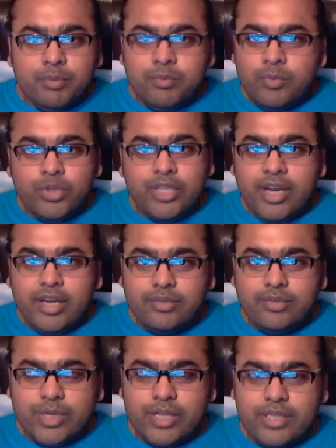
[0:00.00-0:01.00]
More than
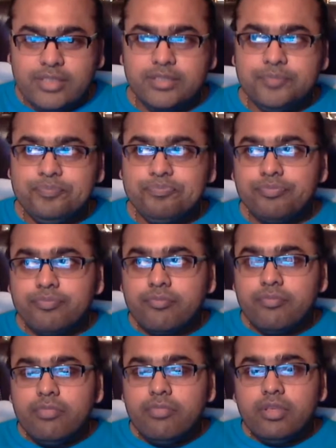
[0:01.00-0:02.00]
anyone else.
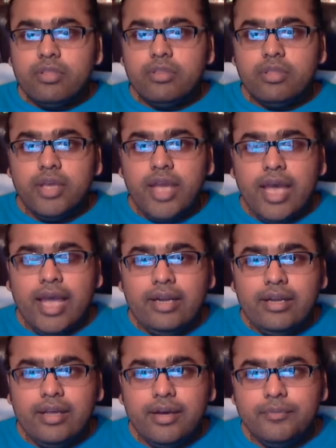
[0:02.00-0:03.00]

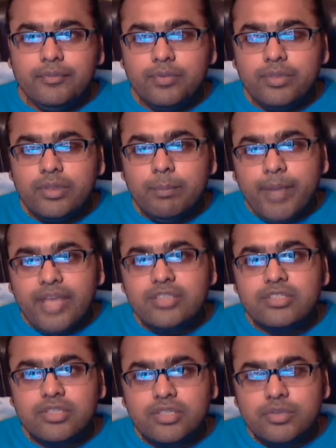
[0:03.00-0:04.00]
And the
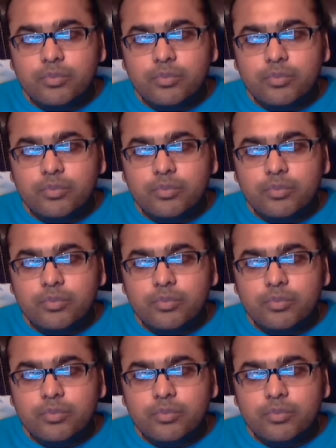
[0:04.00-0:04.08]
best